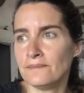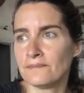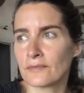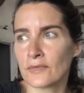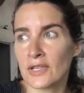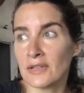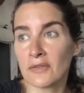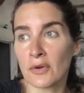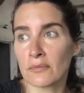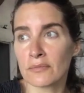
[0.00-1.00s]
really
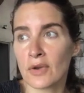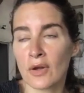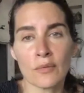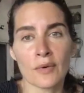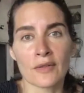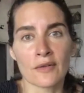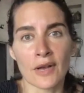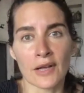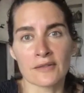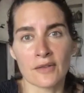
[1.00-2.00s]
don't know where their
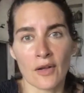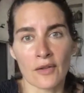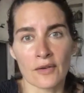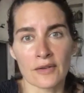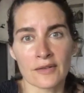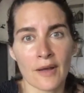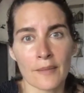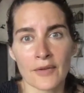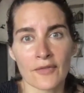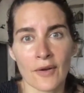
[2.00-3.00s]
next dollar is
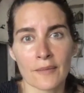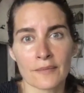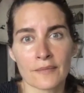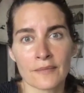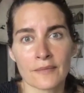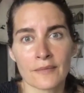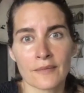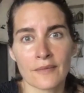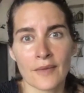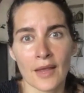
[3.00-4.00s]
coming from.
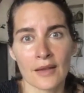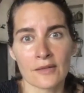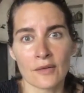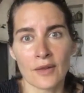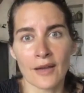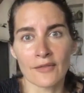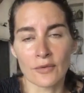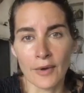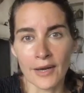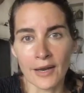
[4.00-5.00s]
And so they have to
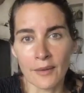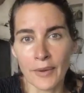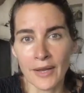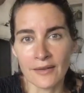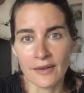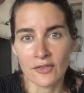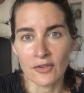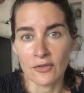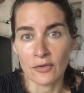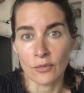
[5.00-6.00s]
right now pay
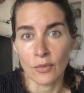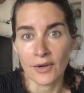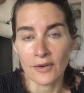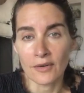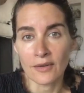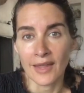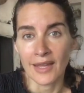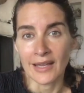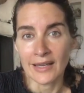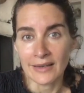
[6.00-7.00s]
attention to what
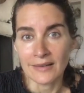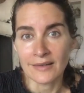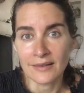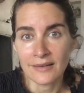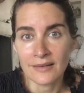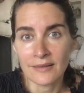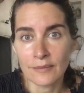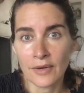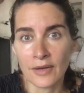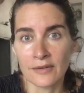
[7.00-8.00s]
they eat
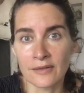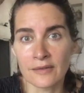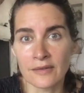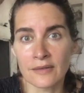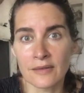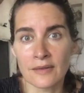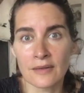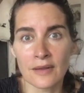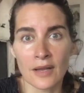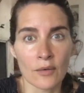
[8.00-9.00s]
because
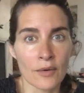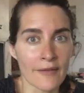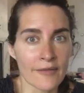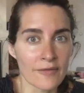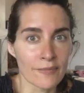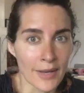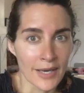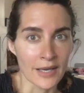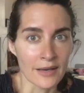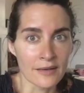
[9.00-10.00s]
they don't have enough
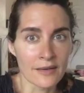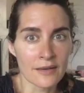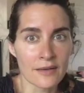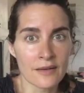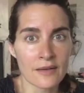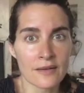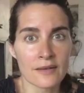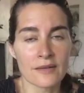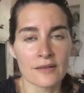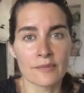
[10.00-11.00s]
money
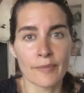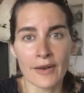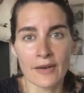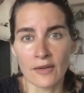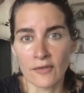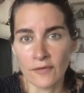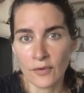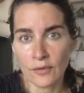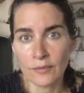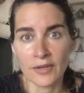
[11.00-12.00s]
to spend on their
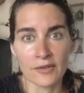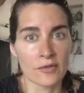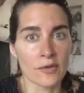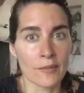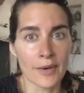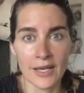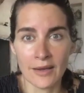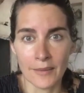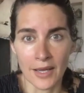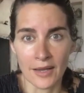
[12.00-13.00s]
food because there's no money
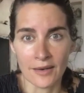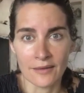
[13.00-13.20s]
coming in.